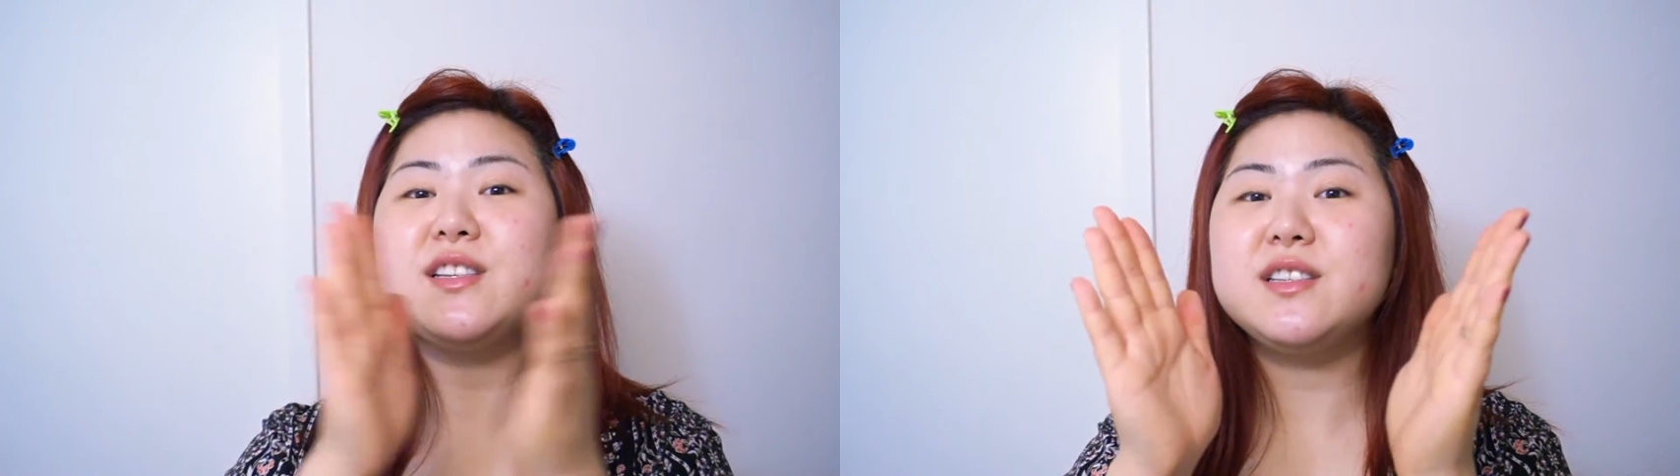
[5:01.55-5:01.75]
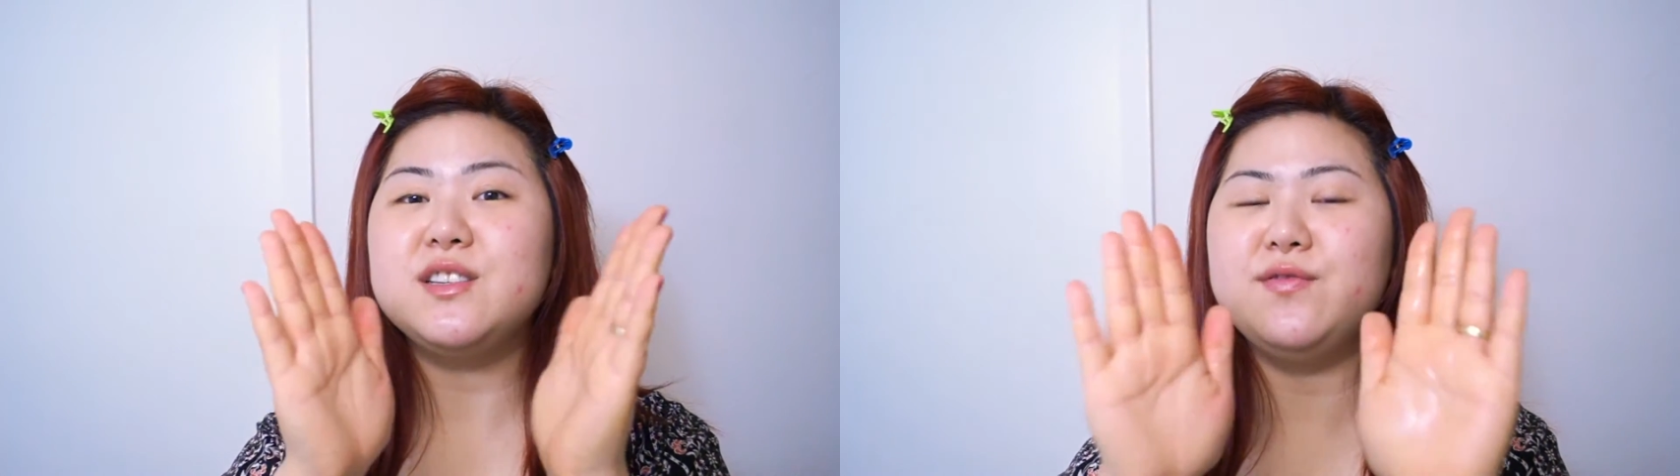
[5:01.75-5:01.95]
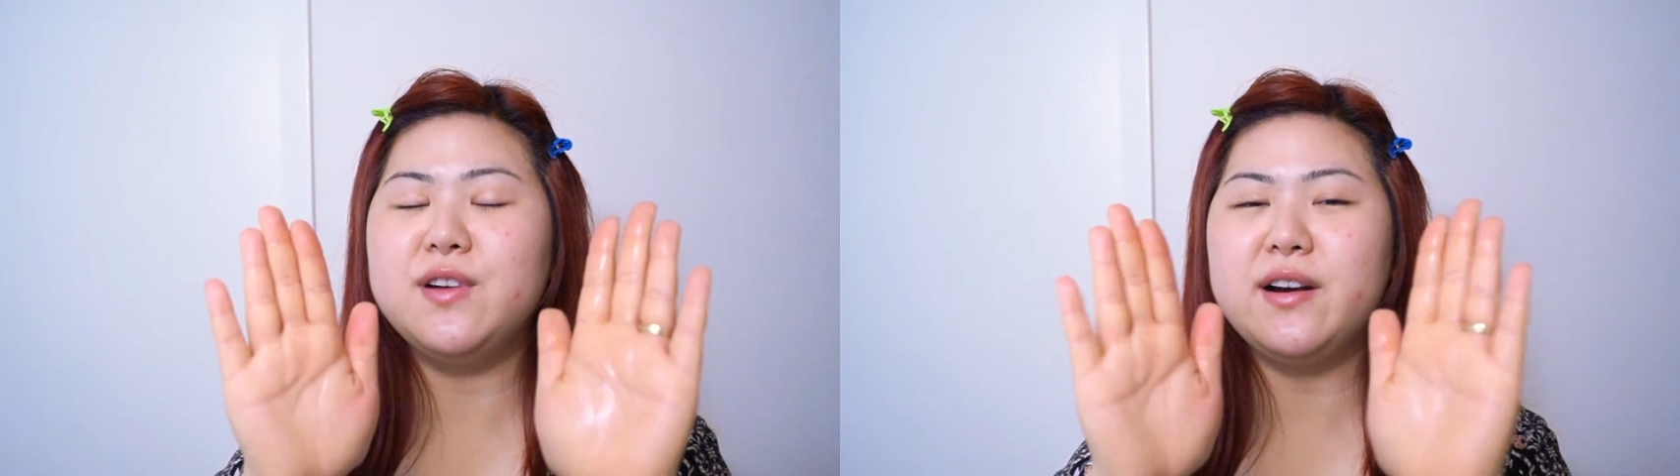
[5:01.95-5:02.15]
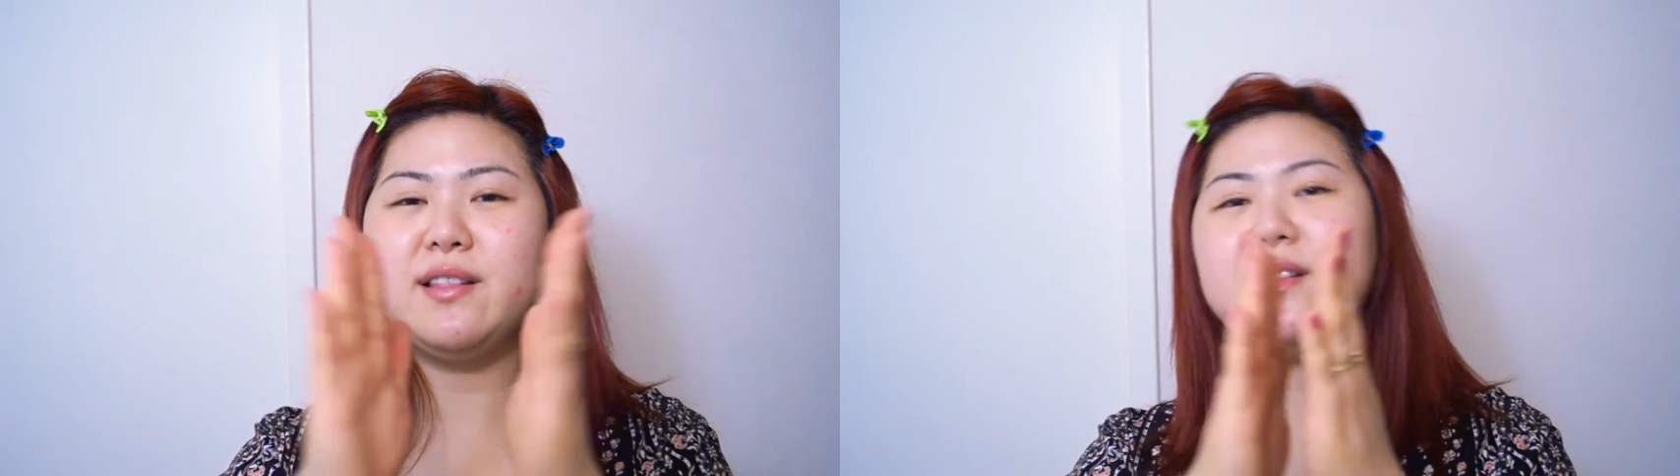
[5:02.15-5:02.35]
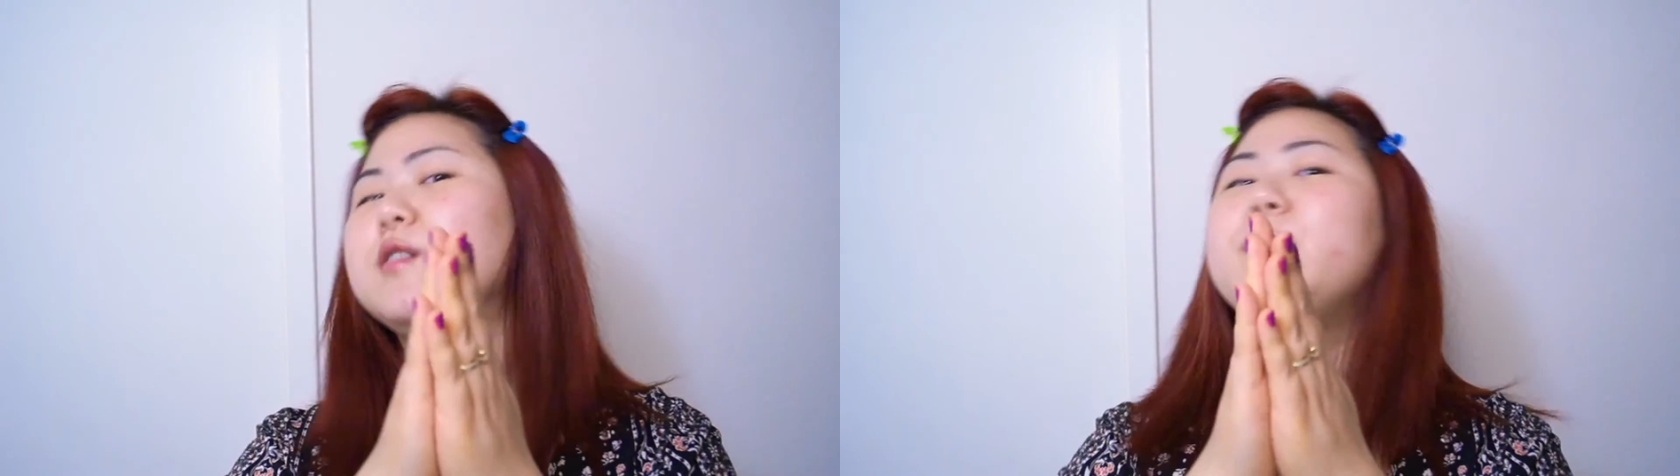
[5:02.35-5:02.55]
just very
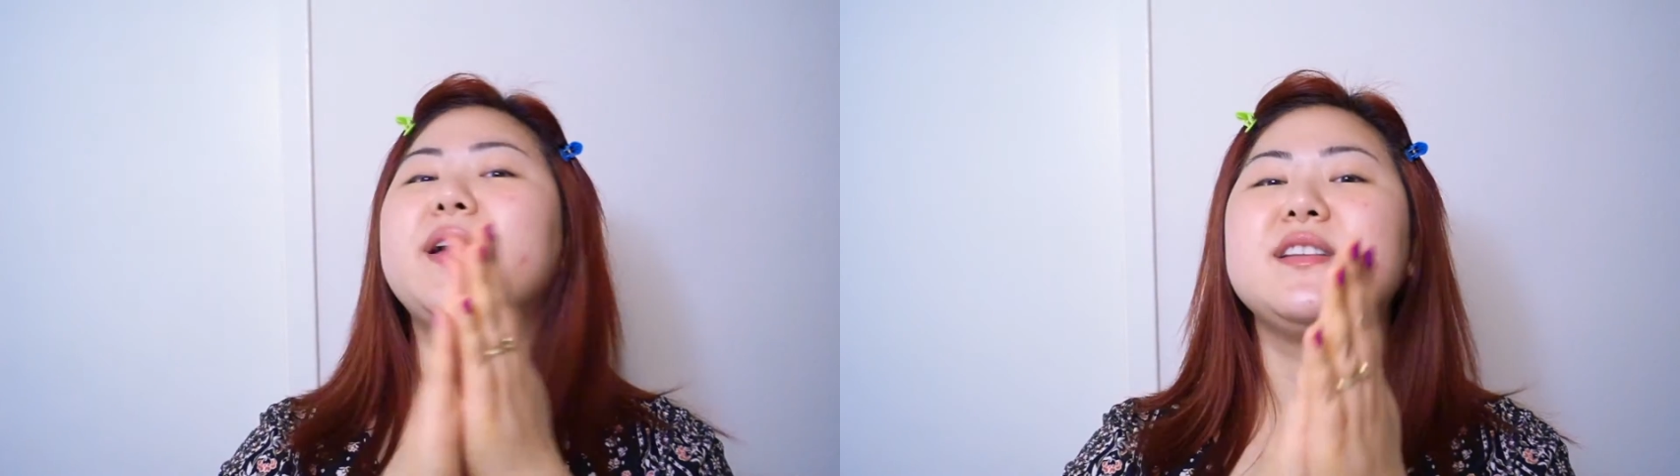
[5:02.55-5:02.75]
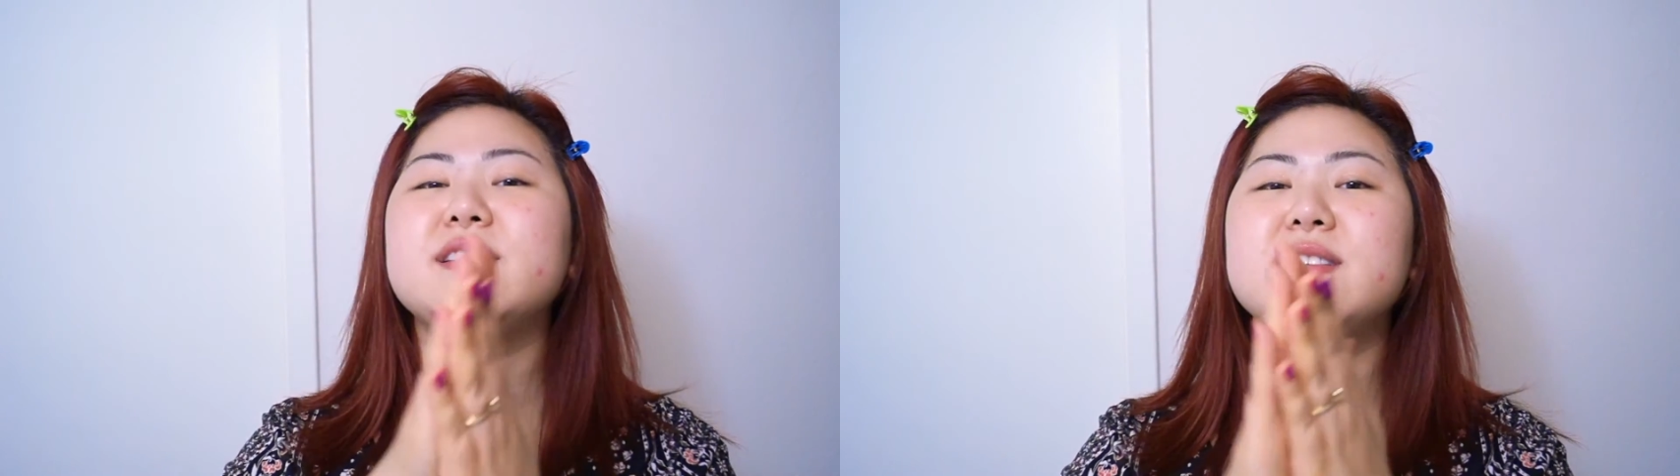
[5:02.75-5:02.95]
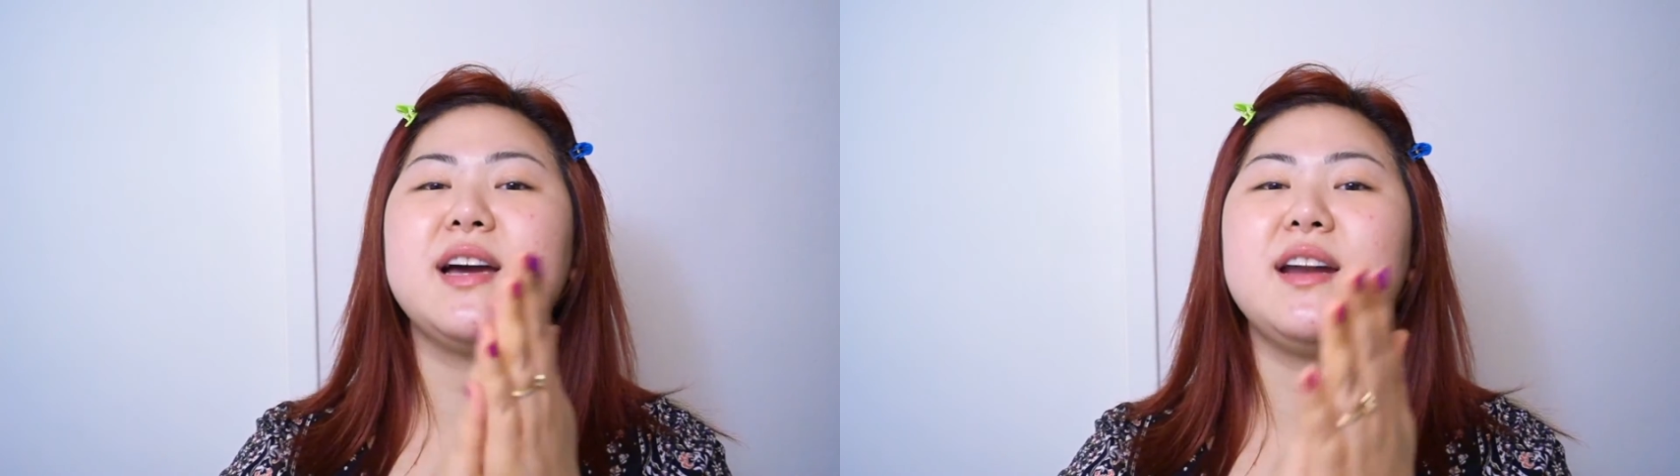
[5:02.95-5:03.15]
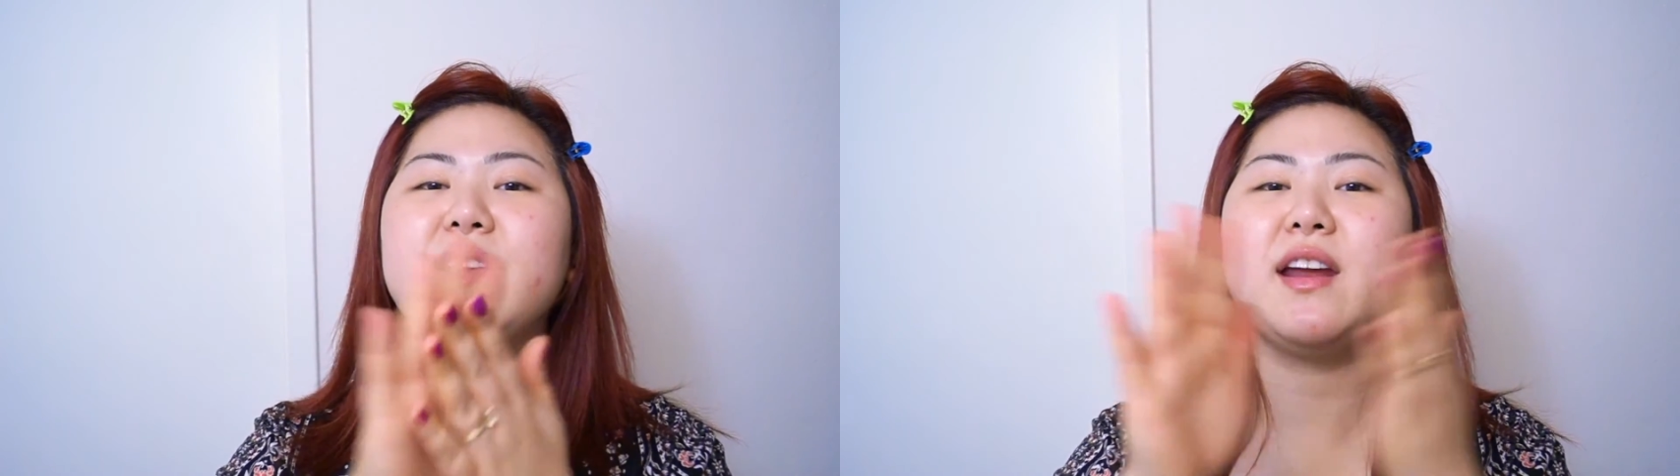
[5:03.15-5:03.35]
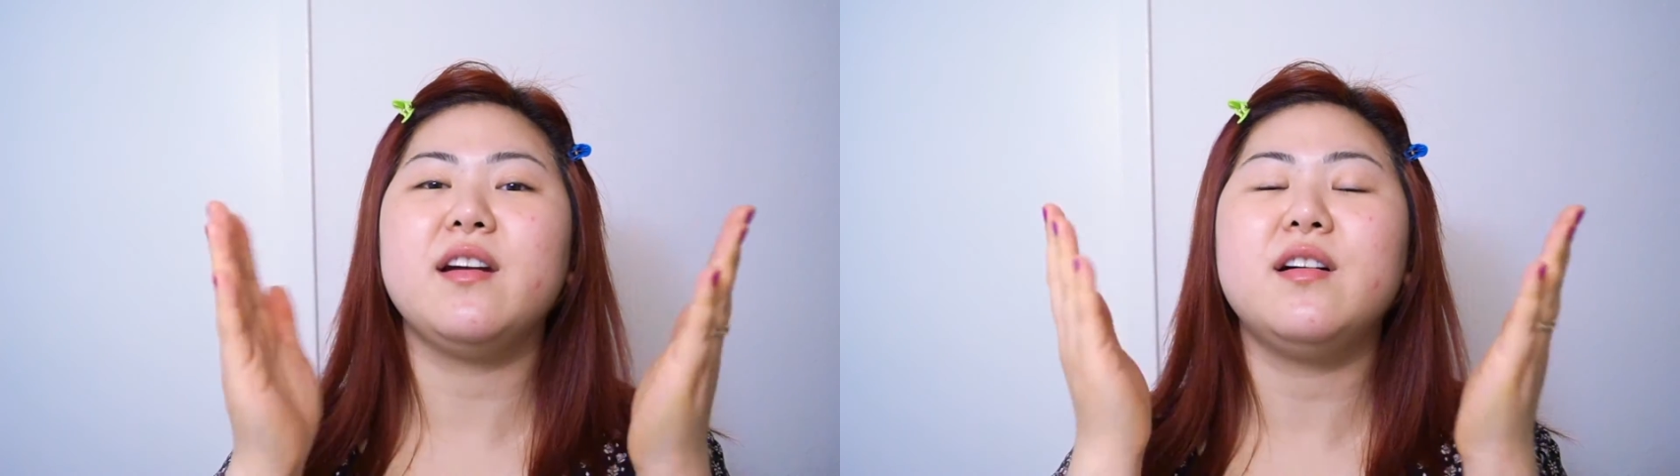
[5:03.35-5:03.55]
little bit, just to kind
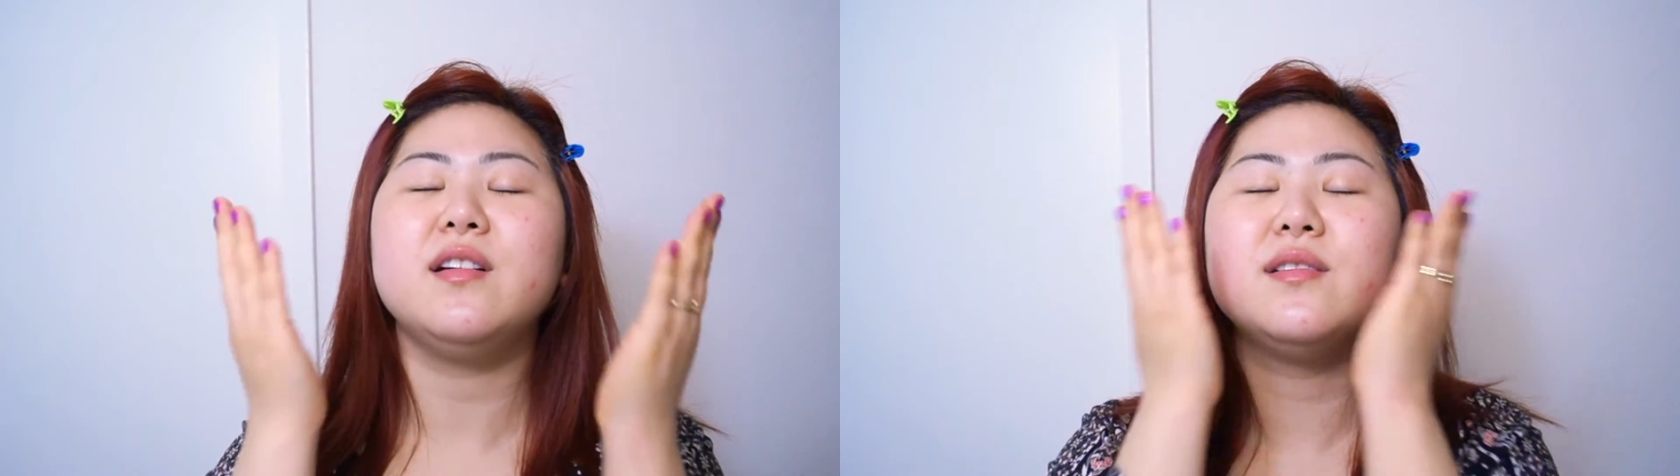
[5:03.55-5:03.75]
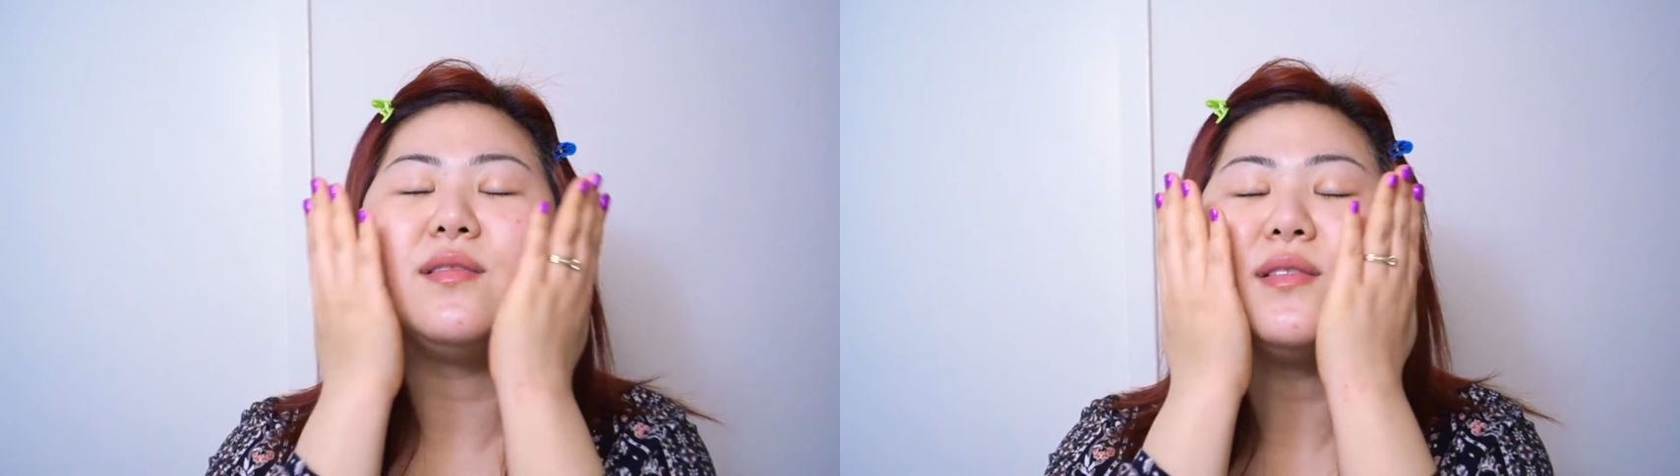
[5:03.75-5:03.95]
of get it all